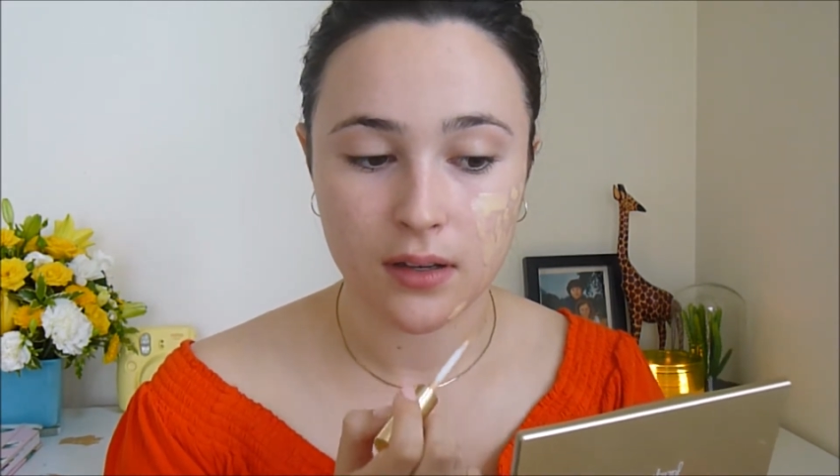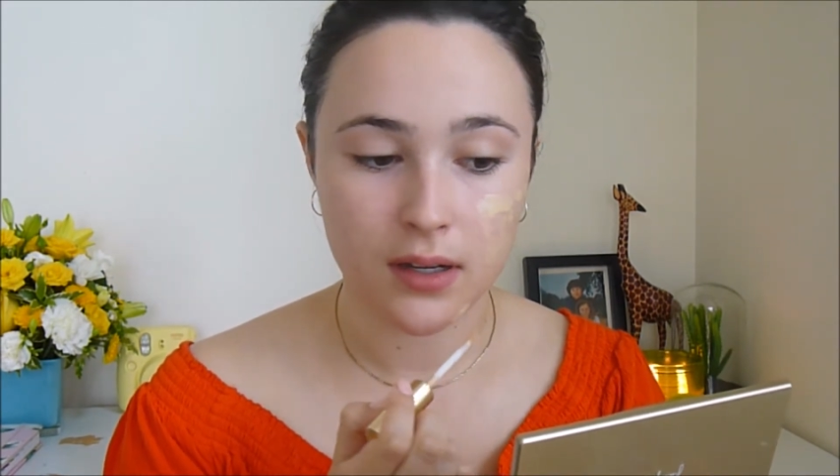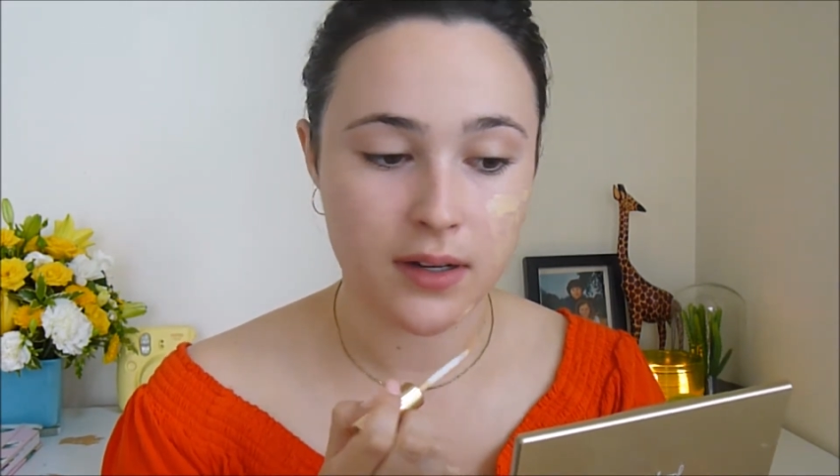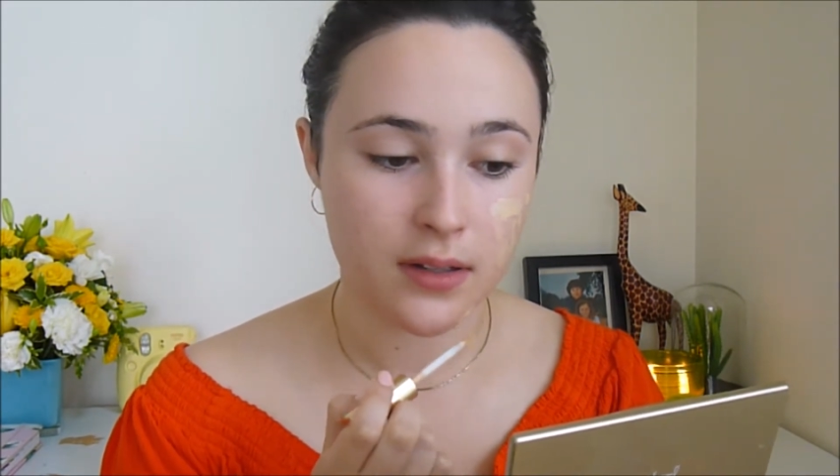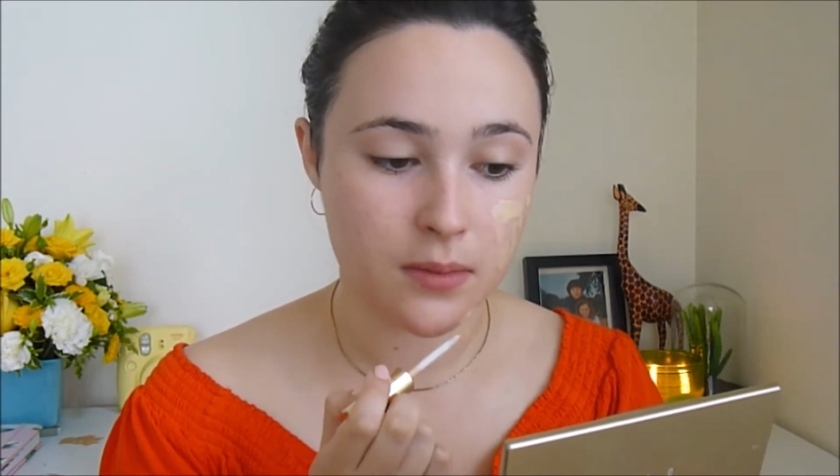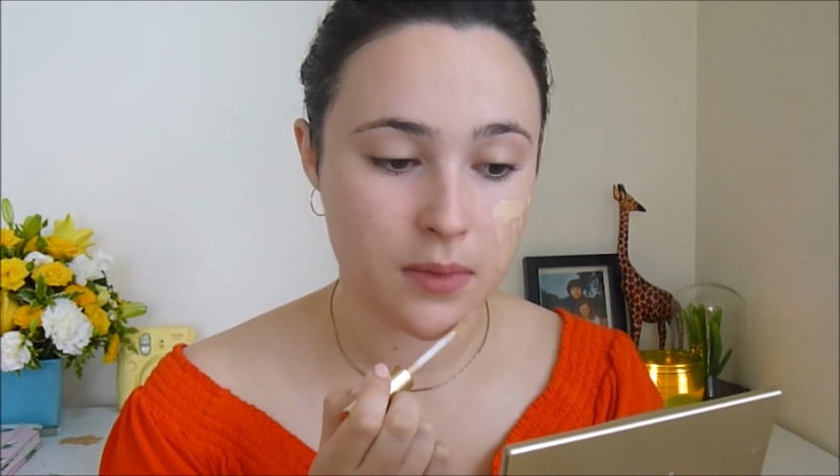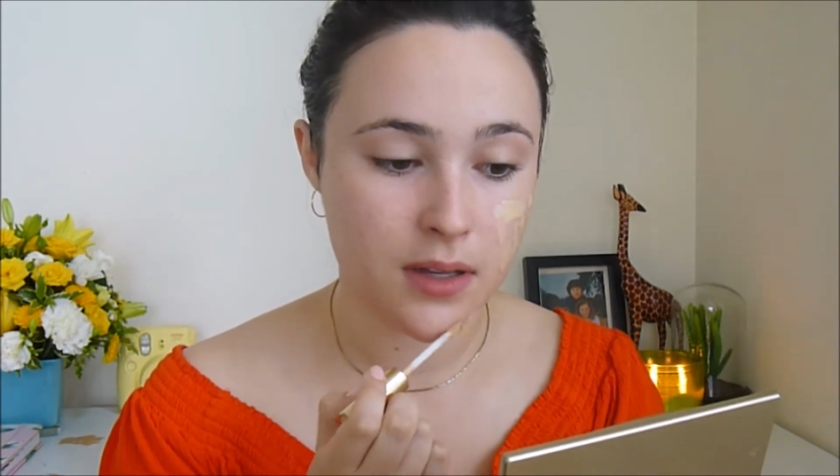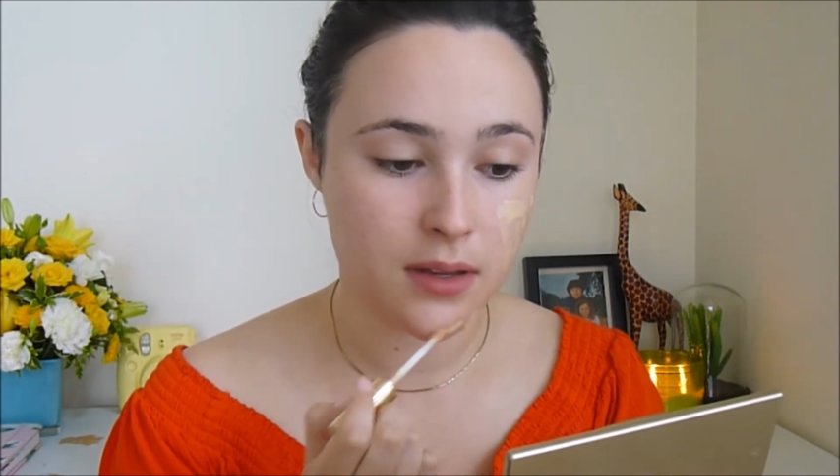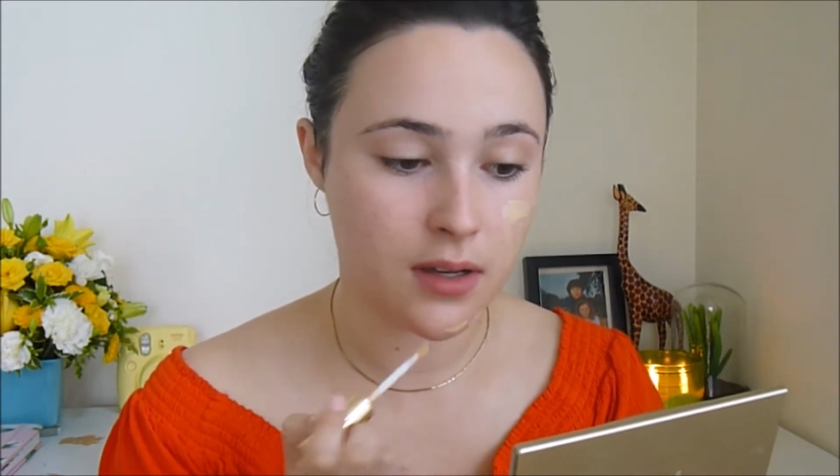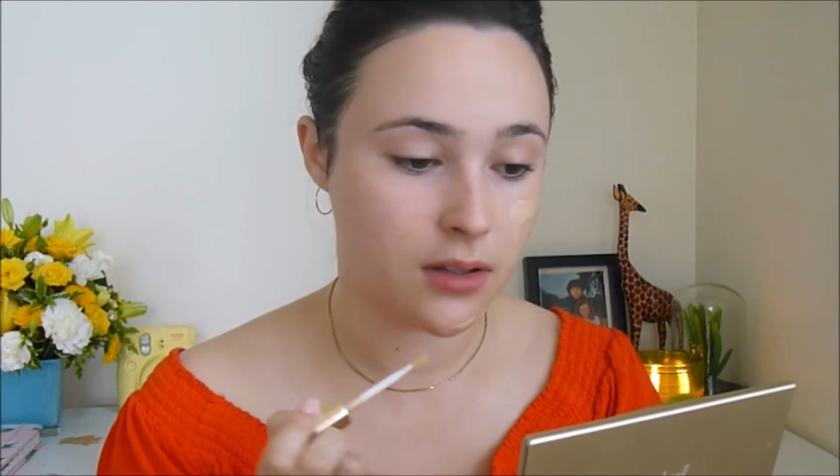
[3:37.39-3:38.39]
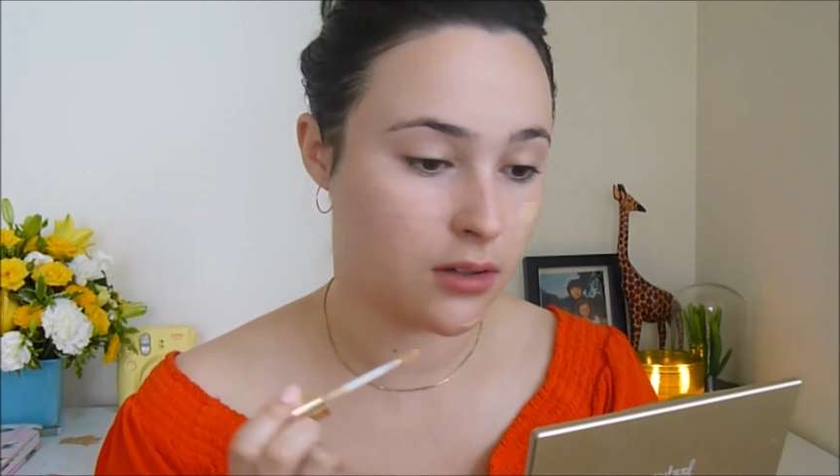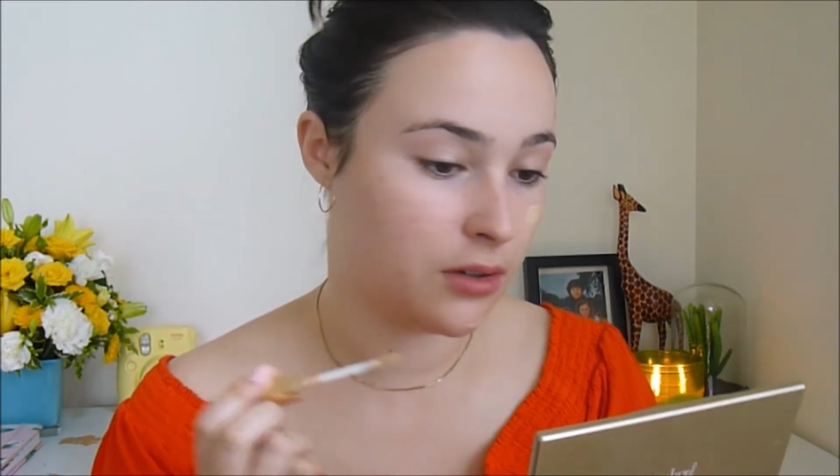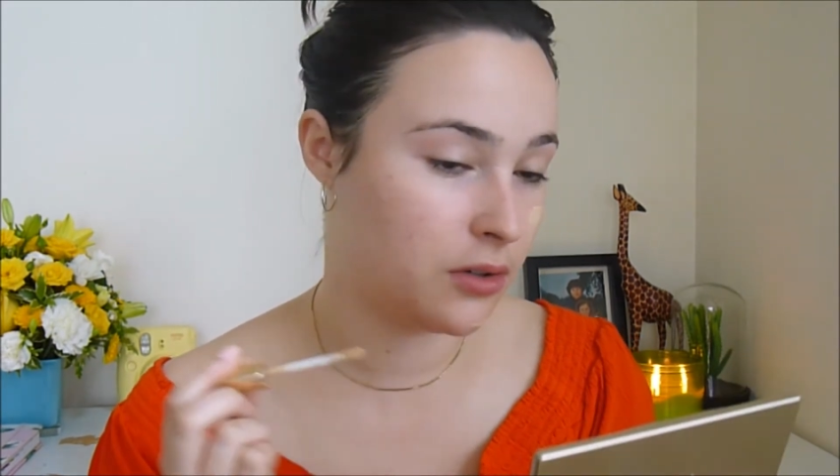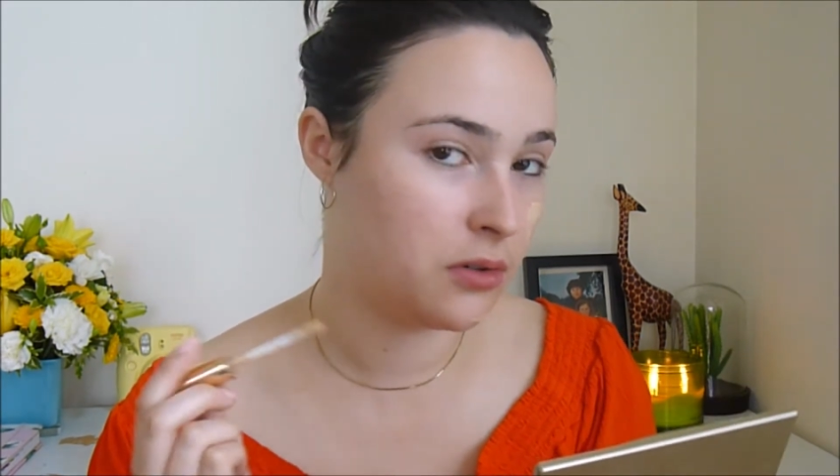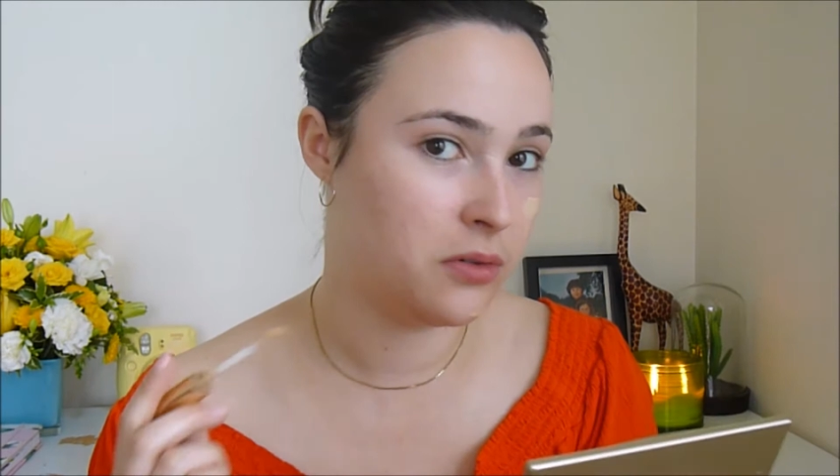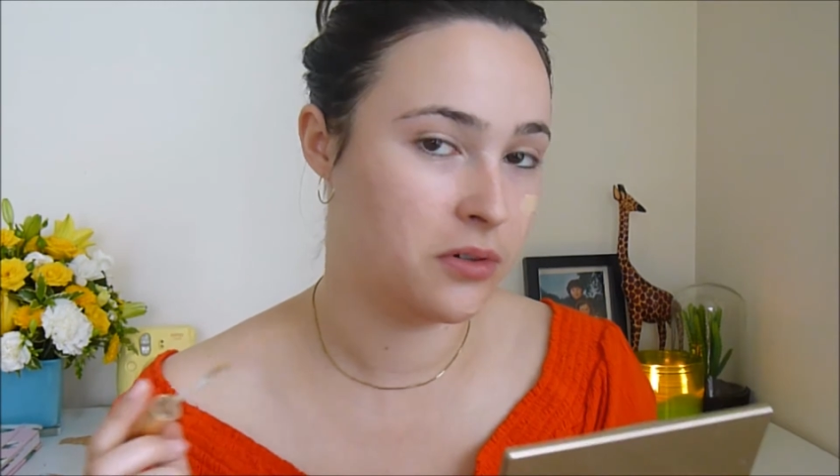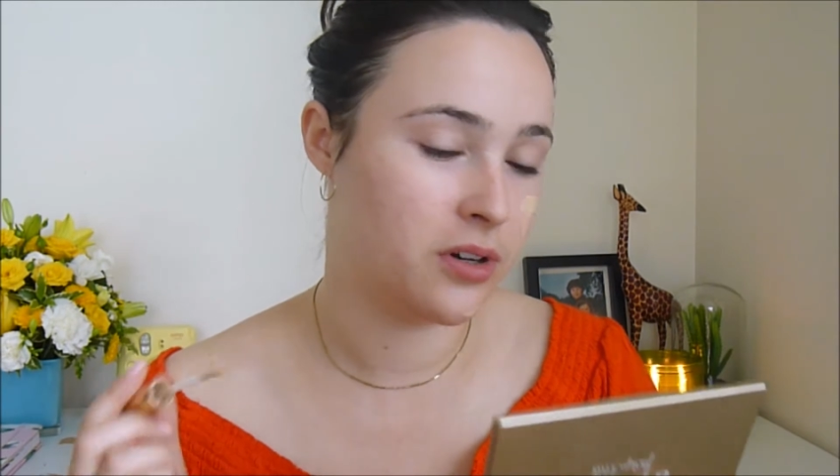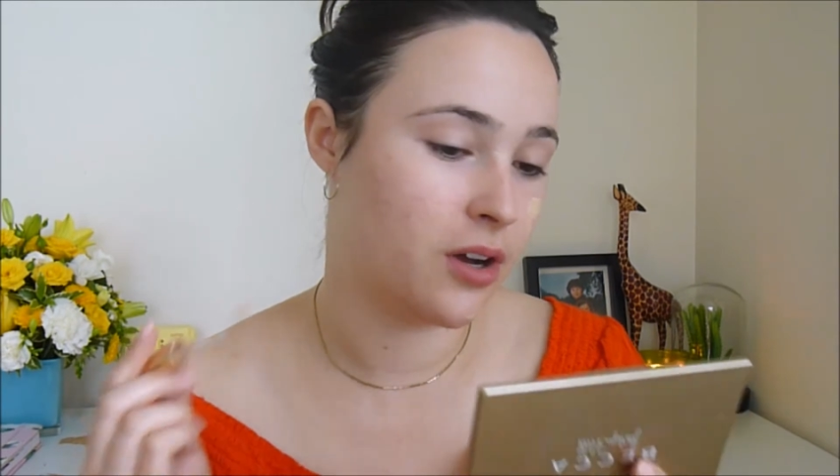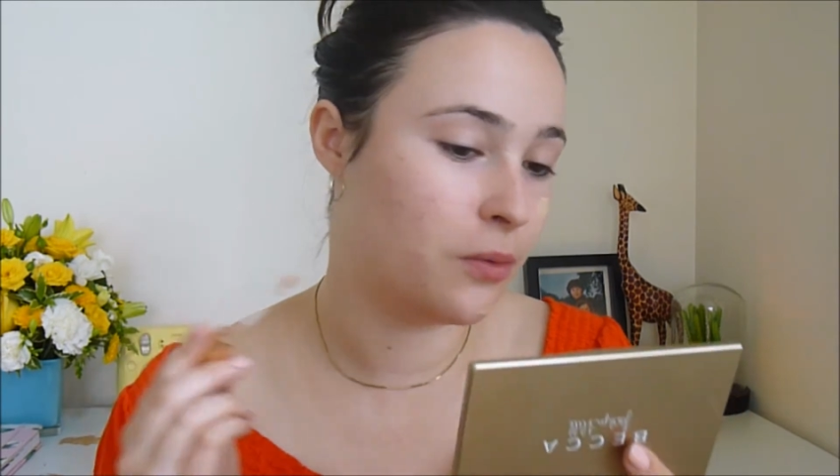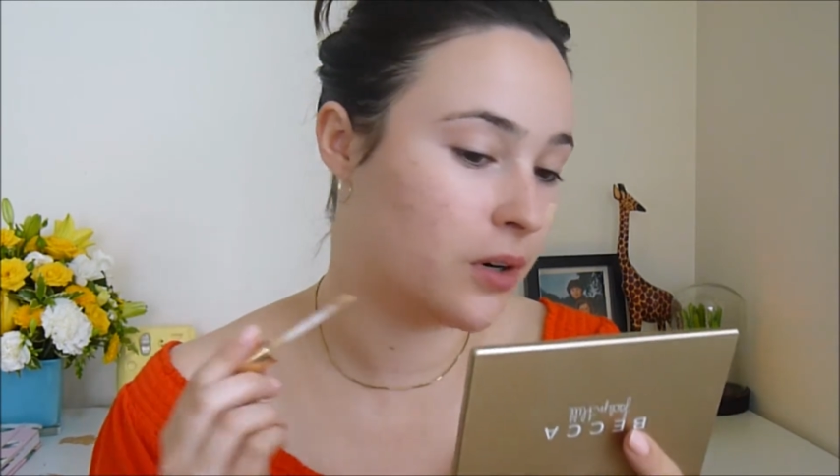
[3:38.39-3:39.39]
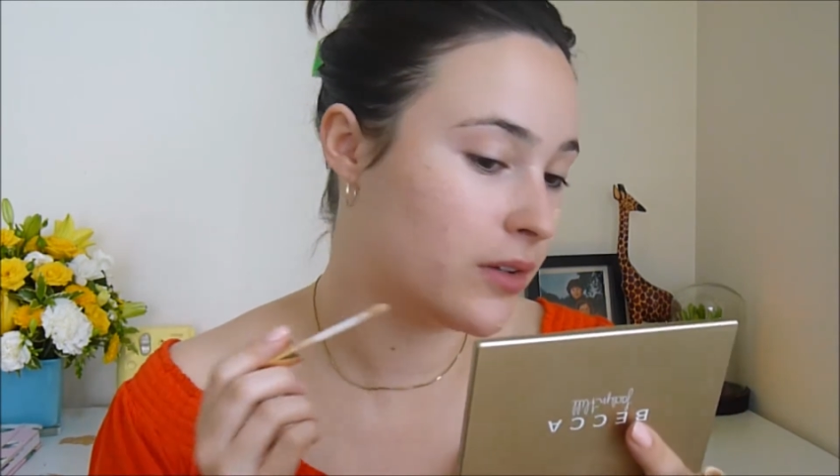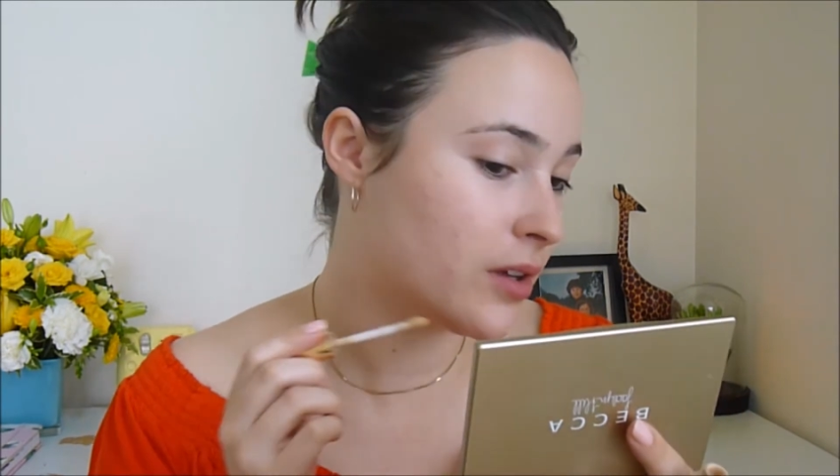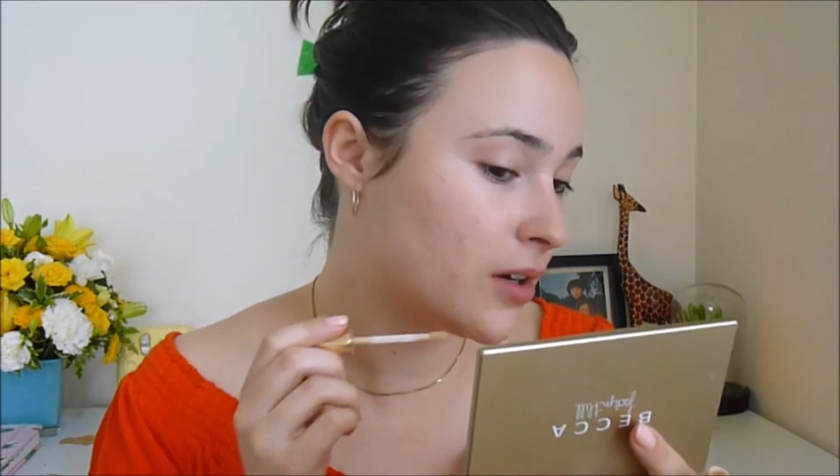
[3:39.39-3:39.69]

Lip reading: it doesn't mean that you're not worthy